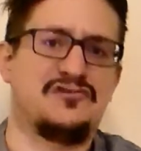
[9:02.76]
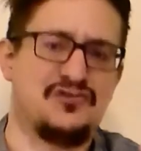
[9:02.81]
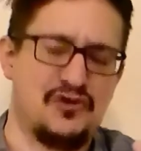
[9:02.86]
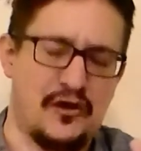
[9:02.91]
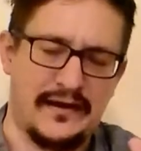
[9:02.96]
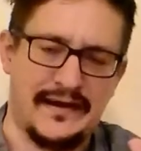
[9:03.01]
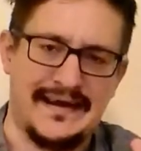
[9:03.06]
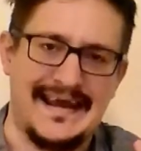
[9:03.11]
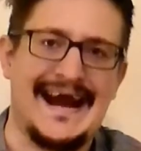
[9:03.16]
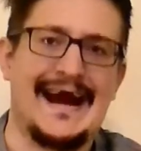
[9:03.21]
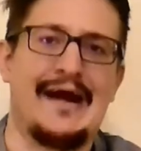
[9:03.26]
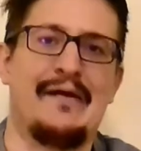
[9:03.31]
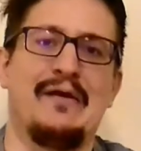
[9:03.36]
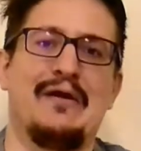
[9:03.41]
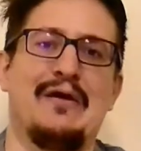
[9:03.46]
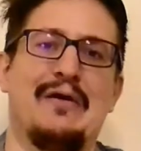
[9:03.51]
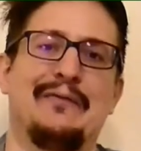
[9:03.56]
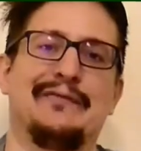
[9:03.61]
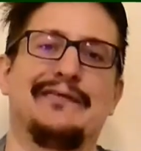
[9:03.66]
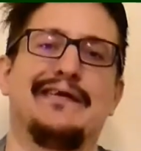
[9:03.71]
trying to carry
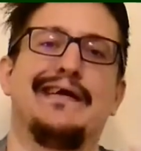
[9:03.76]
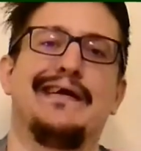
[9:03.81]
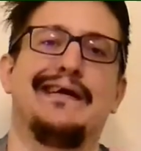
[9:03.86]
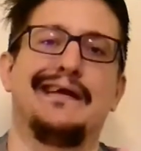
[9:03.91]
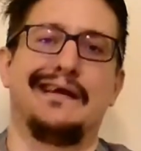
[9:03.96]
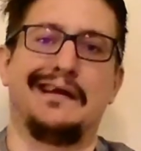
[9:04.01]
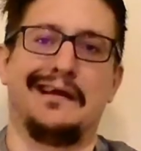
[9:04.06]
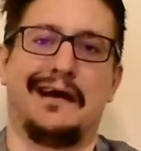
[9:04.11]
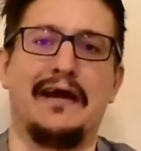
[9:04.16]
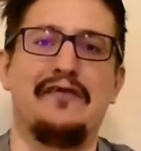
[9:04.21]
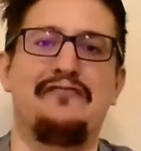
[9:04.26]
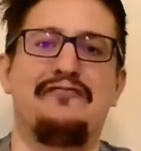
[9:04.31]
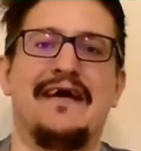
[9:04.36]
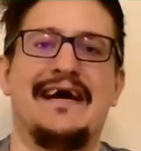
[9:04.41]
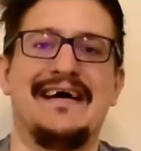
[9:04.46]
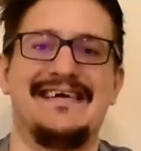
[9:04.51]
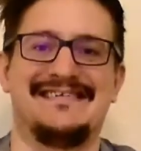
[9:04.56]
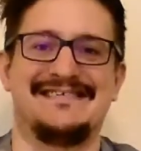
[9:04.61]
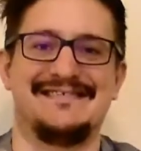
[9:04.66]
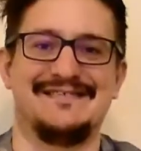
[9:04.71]
on life
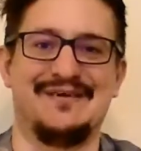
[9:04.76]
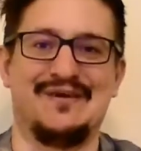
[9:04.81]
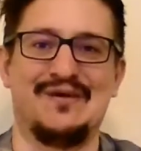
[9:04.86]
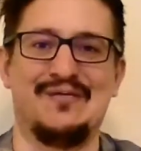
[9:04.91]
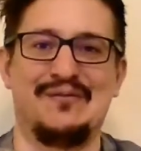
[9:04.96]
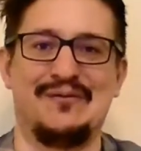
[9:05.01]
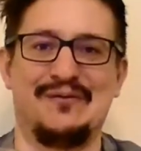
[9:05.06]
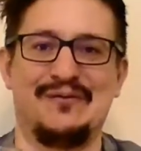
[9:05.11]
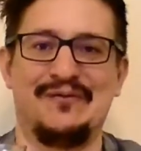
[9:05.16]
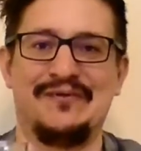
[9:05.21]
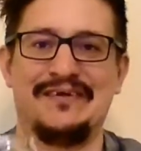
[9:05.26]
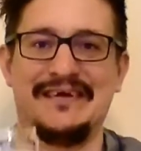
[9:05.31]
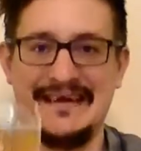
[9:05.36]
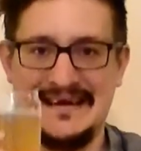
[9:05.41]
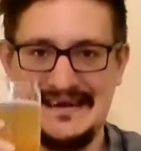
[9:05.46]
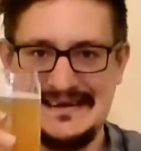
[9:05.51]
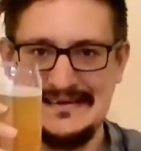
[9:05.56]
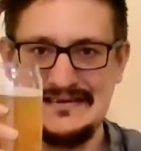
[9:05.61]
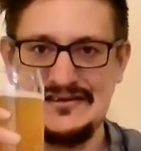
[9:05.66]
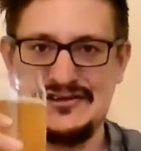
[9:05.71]
as normal.
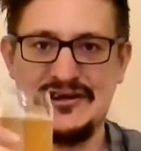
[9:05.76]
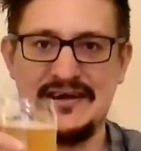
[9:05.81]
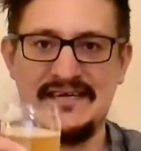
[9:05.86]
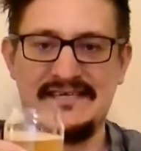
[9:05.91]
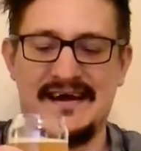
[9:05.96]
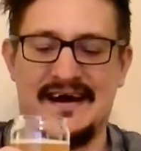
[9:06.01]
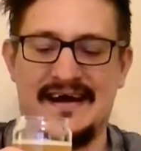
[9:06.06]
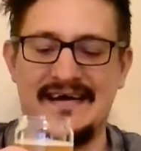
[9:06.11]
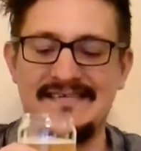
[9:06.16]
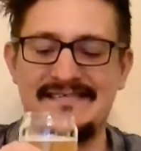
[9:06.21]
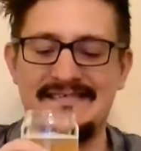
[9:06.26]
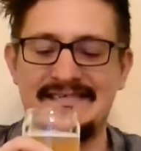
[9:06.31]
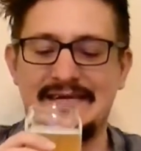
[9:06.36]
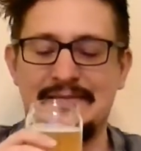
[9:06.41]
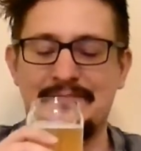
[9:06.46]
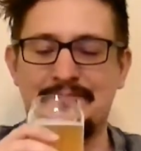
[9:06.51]
Cheers, guys.